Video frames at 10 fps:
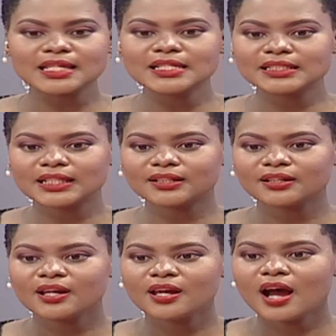He said,
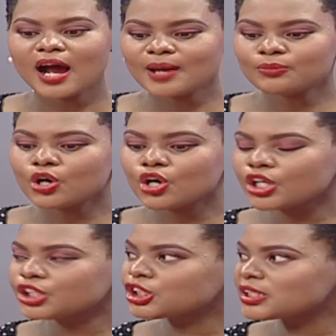I'm not going
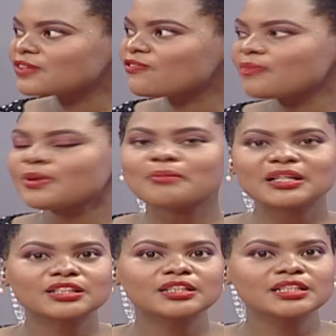to justify my
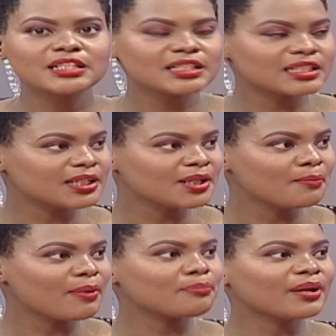masculinity
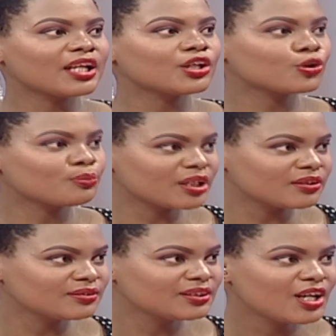by paying your bill.